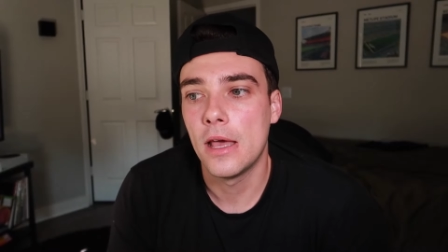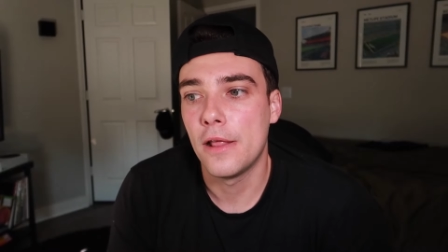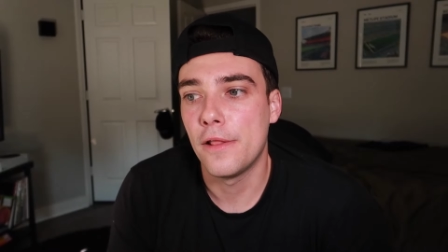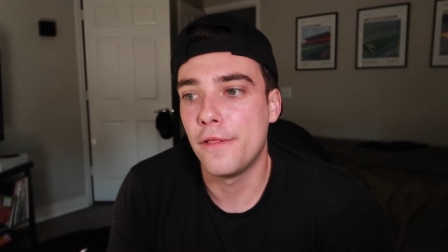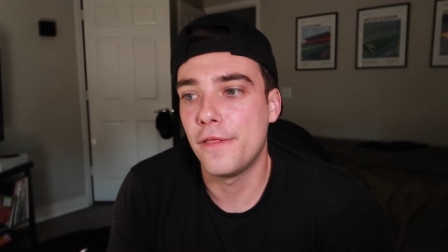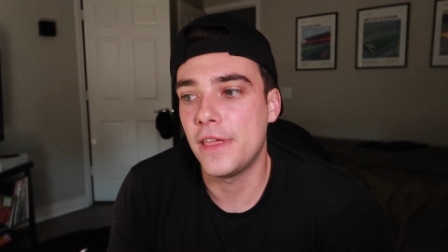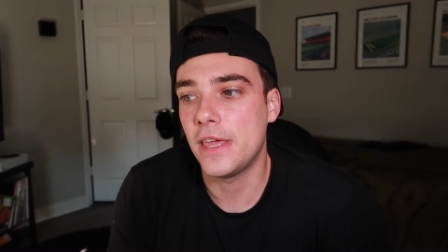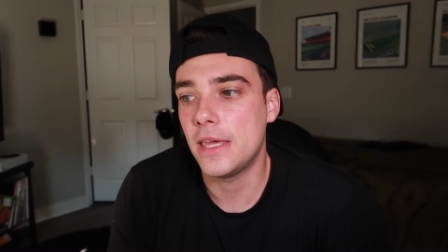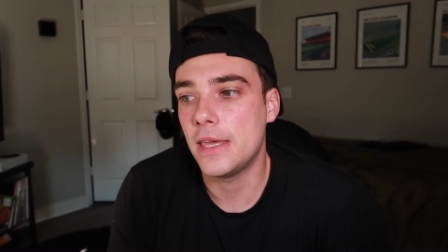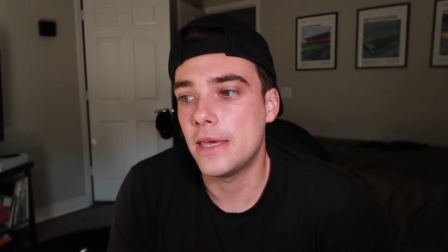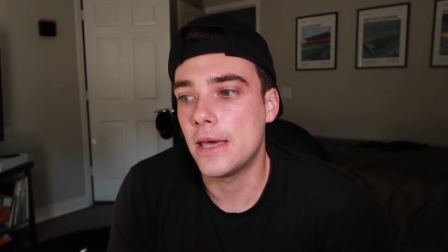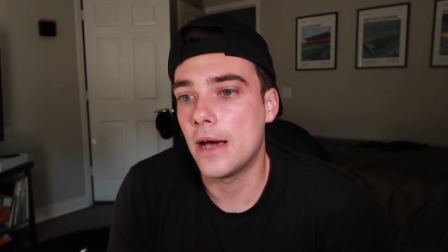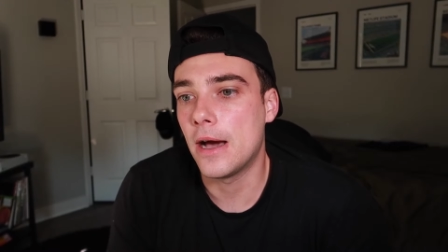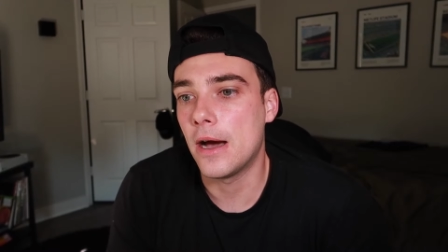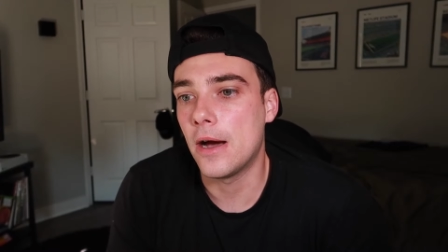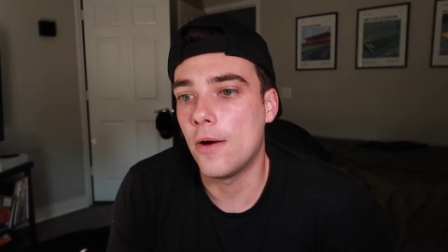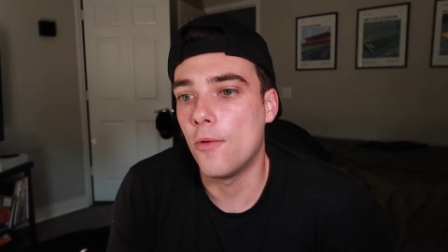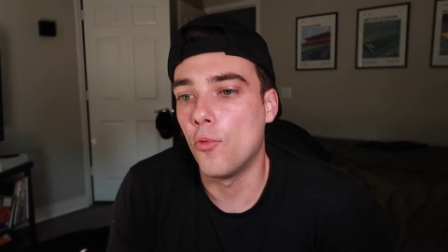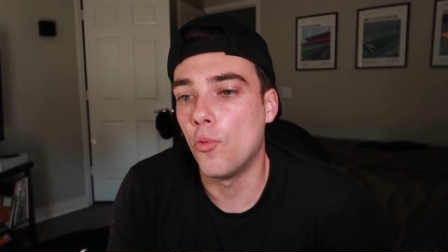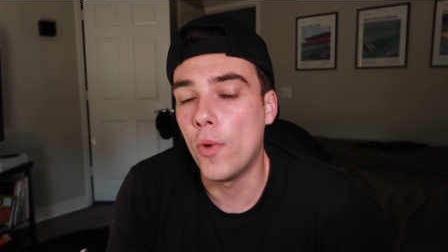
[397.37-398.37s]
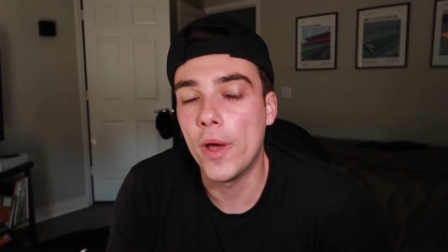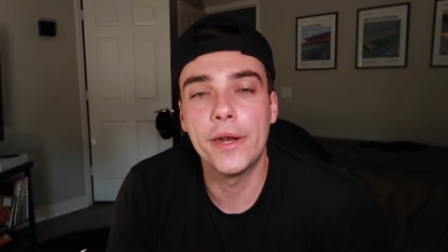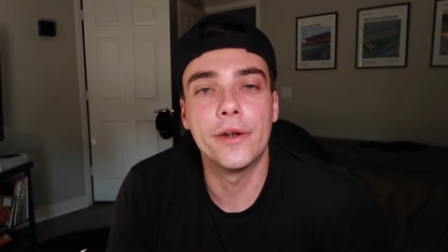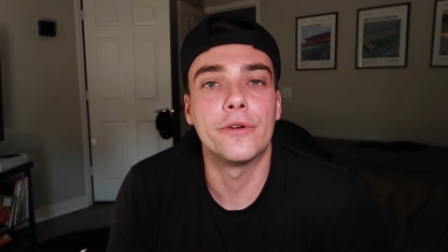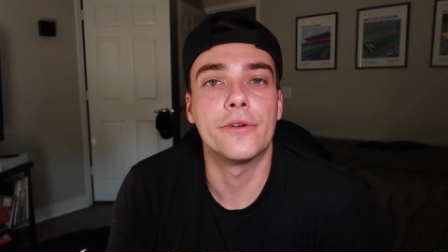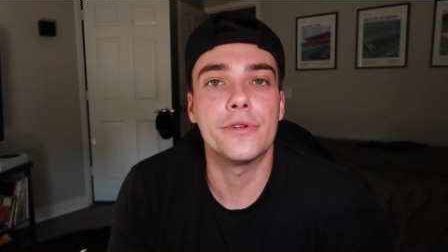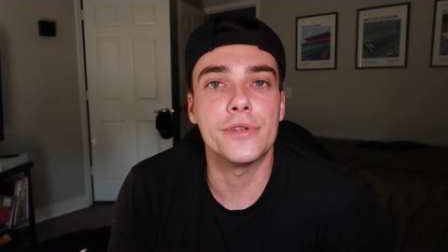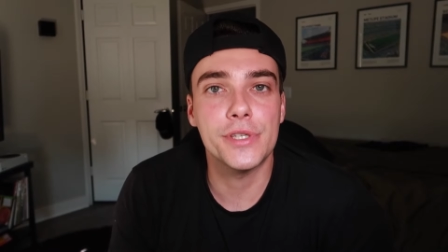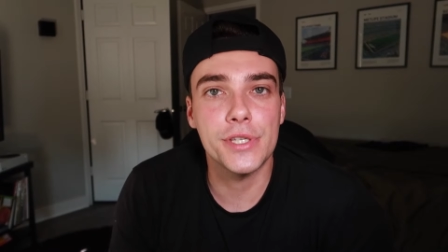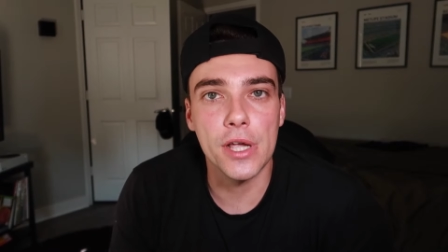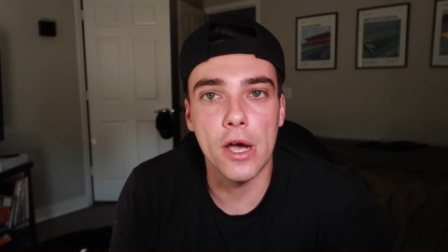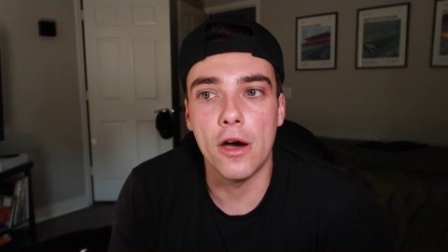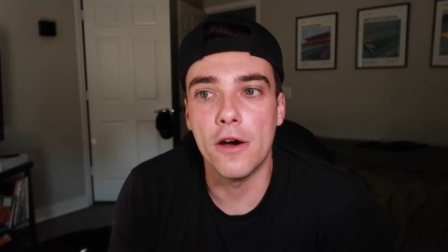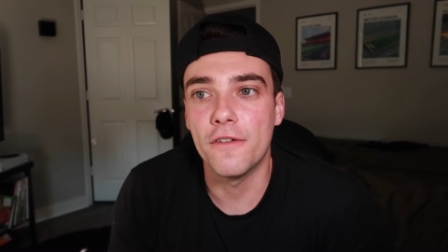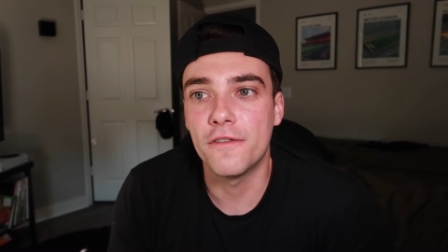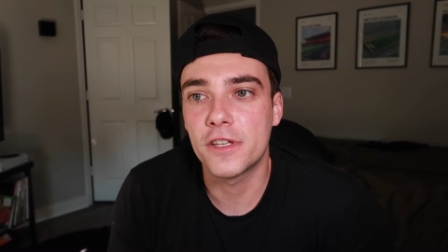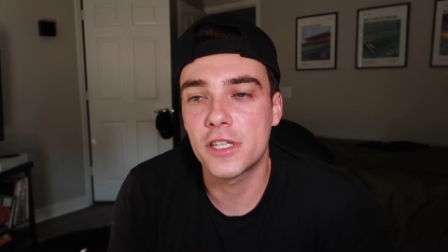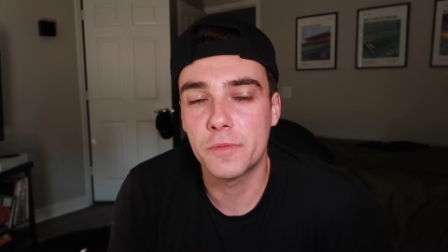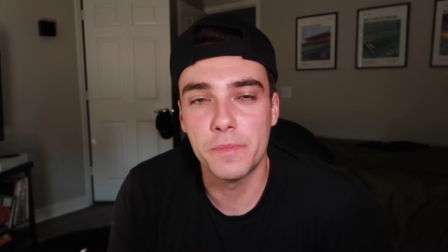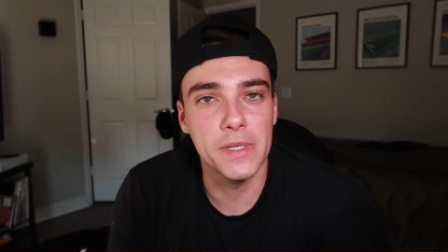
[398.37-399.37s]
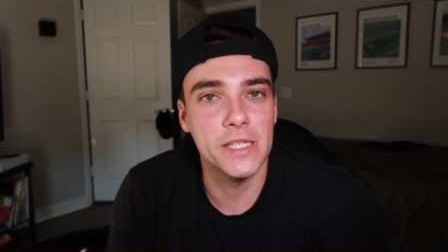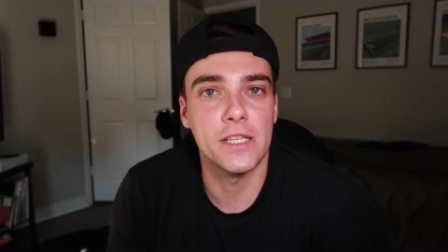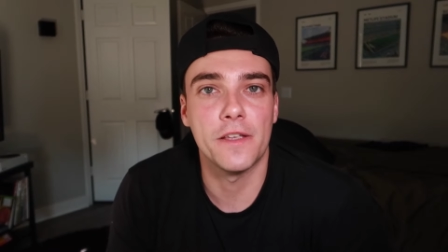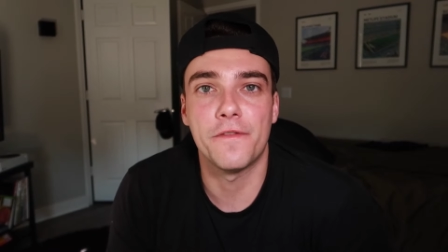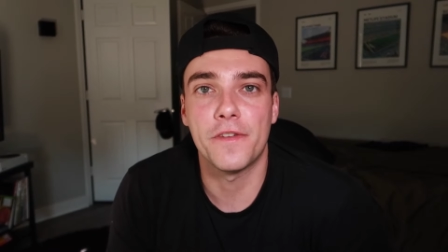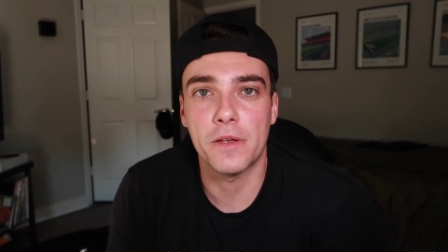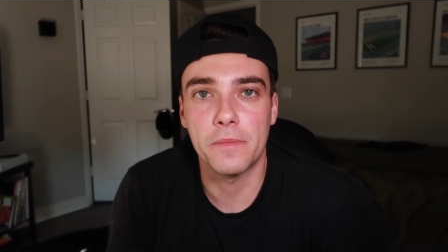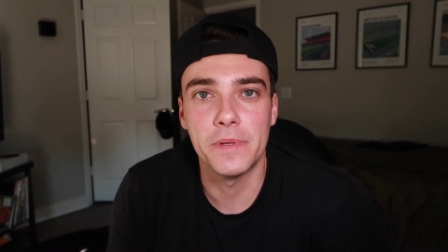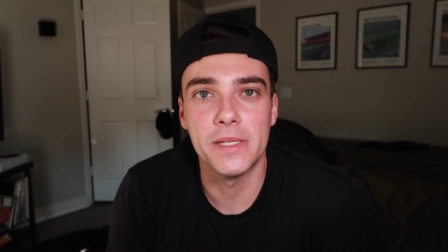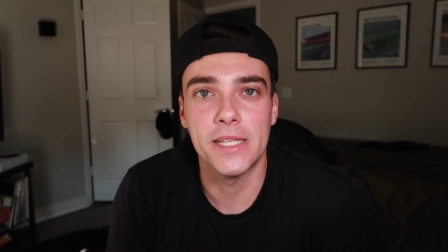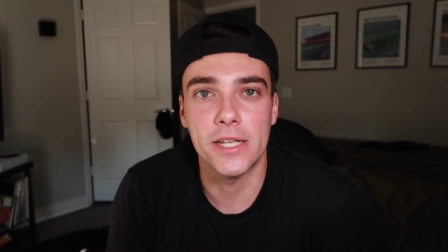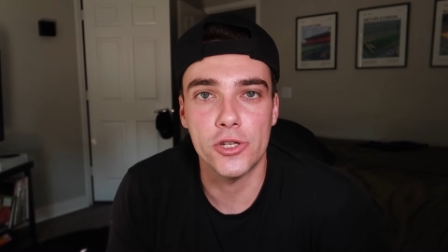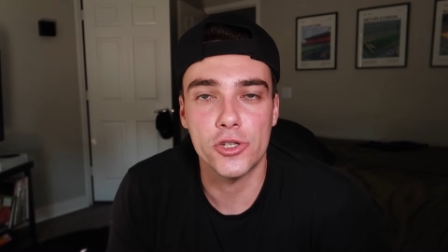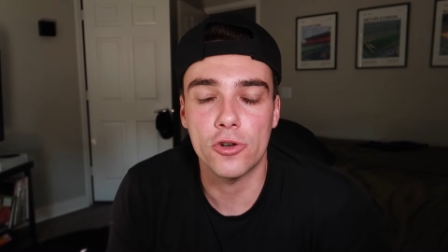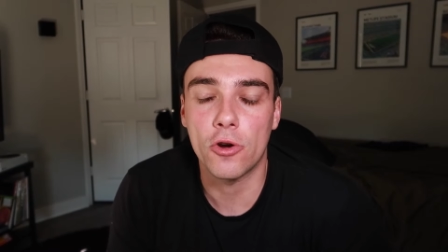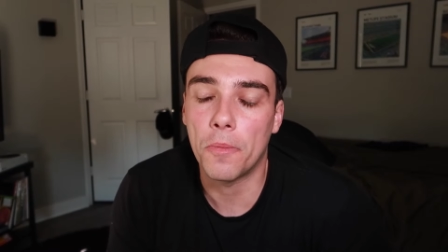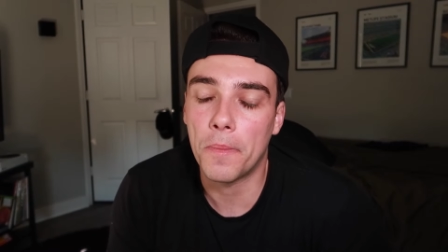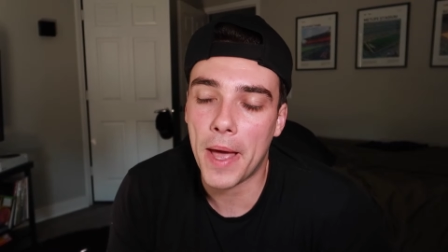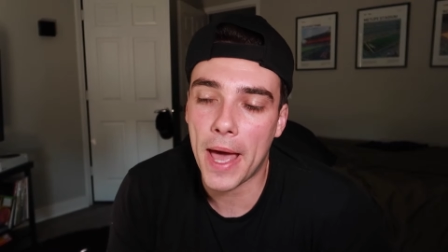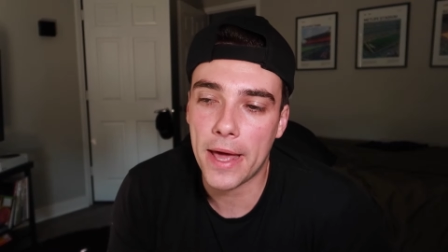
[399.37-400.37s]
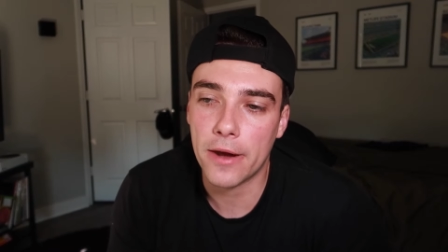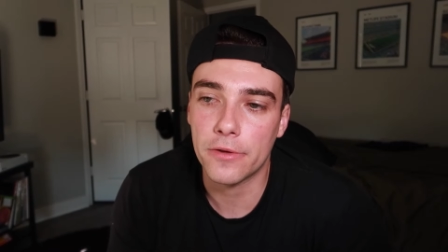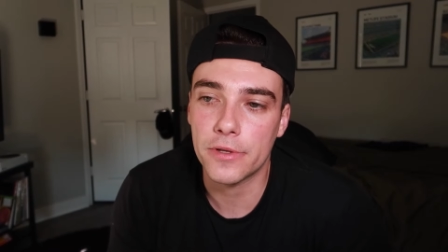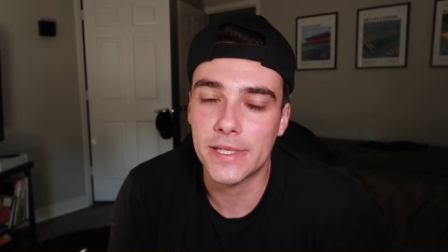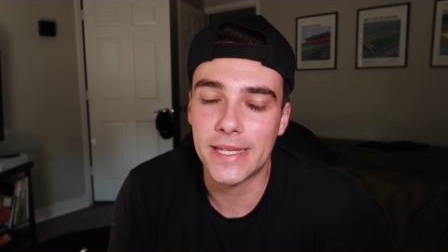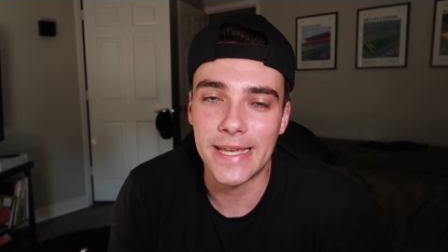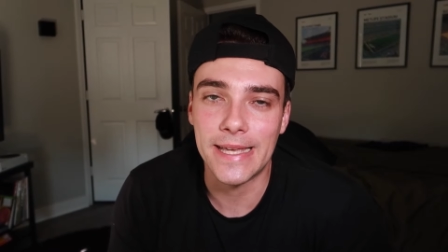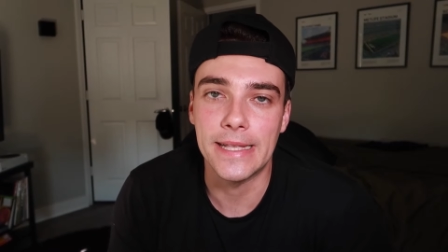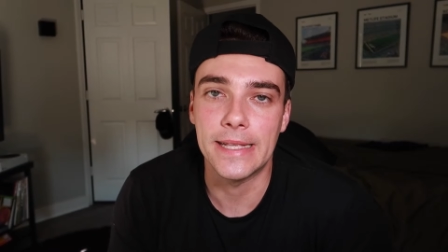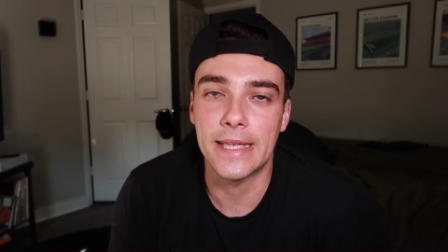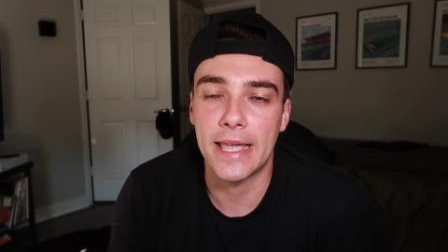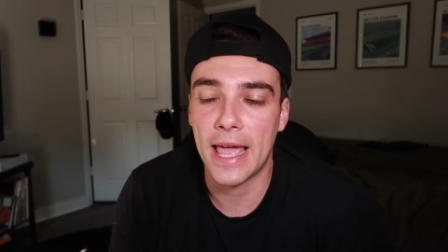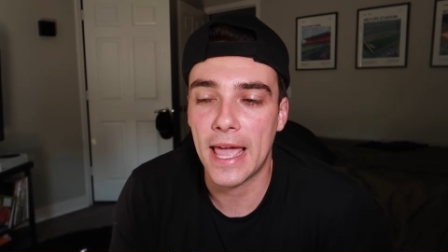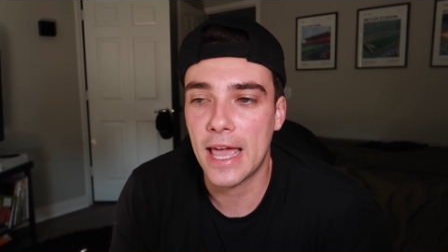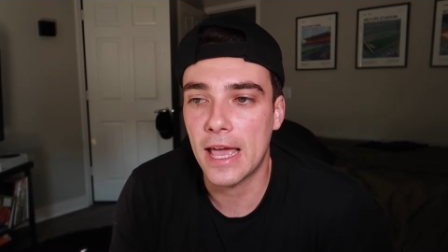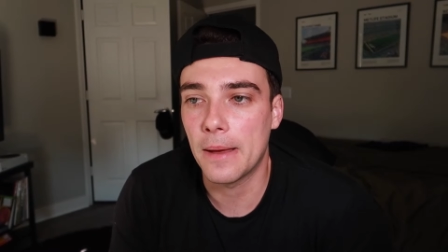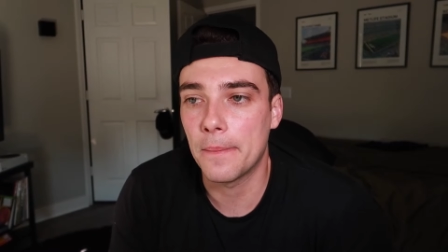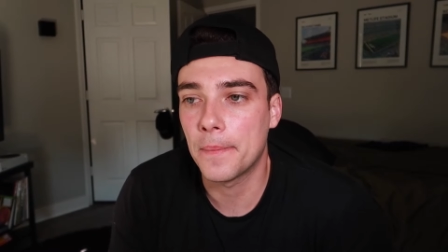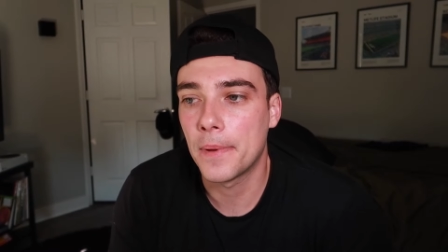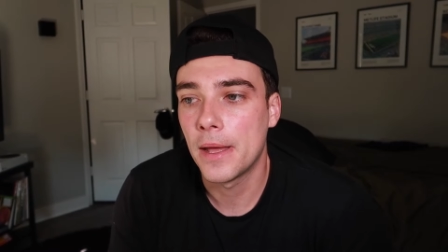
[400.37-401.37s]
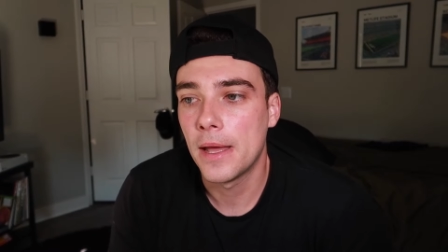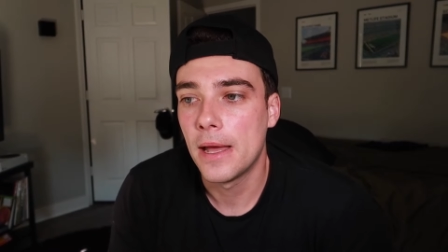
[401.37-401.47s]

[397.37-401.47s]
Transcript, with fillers: the uh, winners of specific positional battles in camp.